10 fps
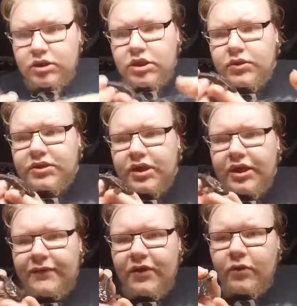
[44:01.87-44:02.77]
So just gonna
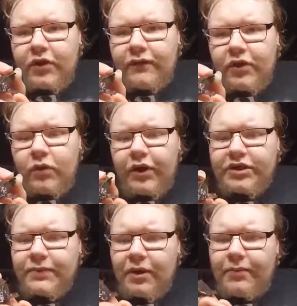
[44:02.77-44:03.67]
give you a quick view.
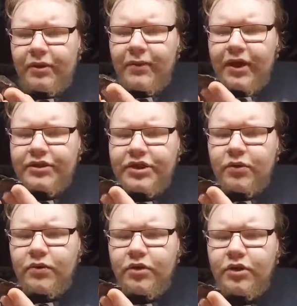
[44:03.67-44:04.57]
Here's my big
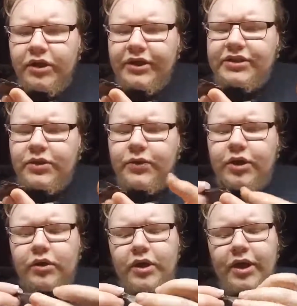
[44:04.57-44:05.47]
banjo. He's doing
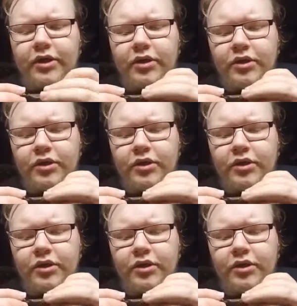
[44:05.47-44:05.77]
great.